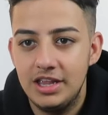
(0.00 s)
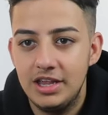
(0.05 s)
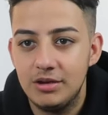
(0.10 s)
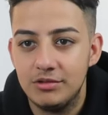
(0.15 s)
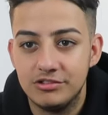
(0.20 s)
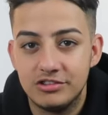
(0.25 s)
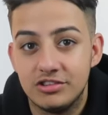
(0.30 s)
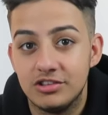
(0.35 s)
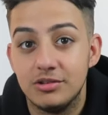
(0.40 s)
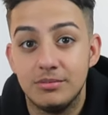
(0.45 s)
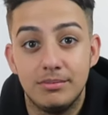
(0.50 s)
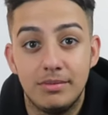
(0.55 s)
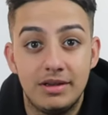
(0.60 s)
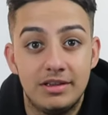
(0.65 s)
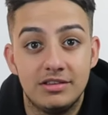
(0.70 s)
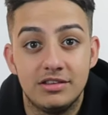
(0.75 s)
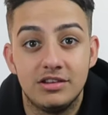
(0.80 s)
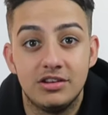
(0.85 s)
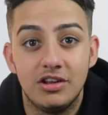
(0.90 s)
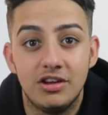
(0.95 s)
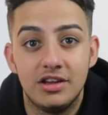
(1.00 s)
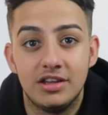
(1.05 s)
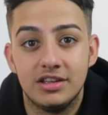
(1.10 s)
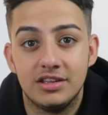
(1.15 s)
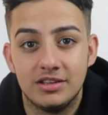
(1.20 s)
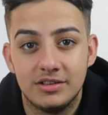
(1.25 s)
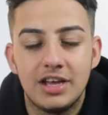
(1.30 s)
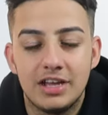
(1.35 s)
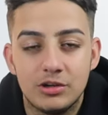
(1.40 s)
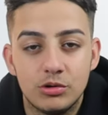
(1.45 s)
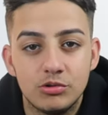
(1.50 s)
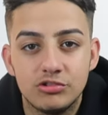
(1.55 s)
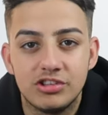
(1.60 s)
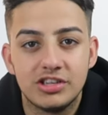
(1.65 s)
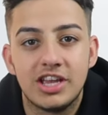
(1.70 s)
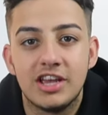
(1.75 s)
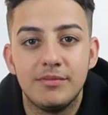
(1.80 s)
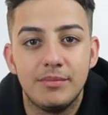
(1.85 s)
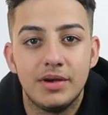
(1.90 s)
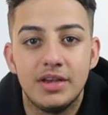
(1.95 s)
it was just an amazing night. And I
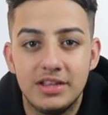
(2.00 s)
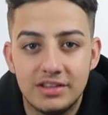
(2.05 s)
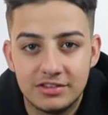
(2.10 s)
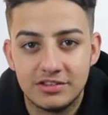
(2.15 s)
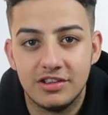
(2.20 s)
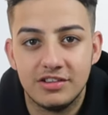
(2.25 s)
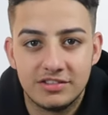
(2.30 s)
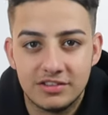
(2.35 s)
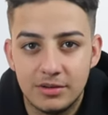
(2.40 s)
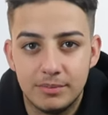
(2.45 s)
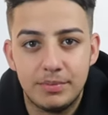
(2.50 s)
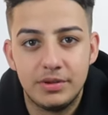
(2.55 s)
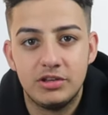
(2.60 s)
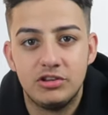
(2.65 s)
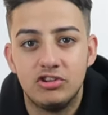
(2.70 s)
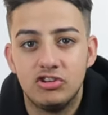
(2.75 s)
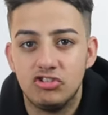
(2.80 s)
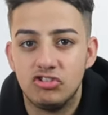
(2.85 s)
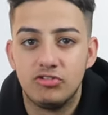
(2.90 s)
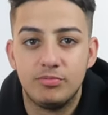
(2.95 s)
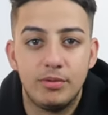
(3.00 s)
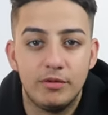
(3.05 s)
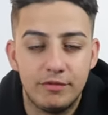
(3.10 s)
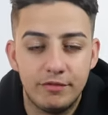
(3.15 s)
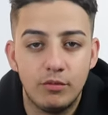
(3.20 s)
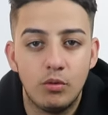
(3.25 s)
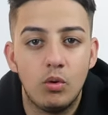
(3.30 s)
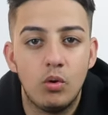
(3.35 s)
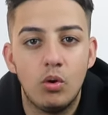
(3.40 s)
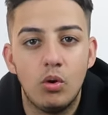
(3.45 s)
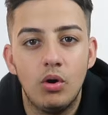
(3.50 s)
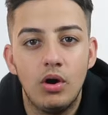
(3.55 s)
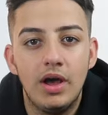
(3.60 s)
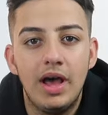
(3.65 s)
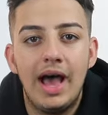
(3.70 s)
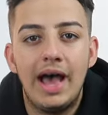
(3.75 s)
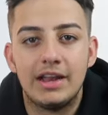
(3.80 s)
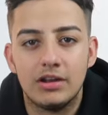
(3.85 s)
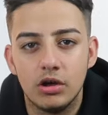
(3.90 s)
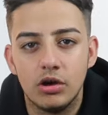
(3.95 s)
also gave my insights and opinions before
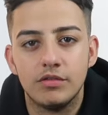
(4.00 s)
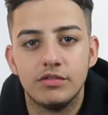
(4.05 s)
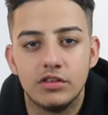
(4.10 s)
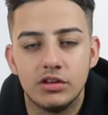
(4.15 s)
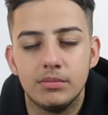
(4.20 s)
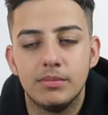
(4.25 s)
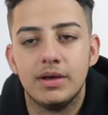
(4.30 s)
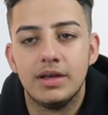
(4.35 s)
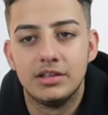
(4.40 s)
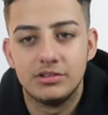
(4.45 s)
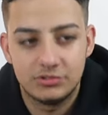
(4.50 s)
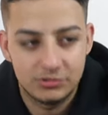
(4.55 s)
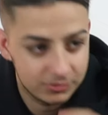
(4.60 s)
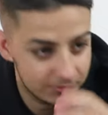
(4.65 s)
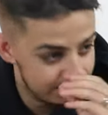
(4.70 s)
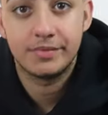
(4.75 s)
and after the match.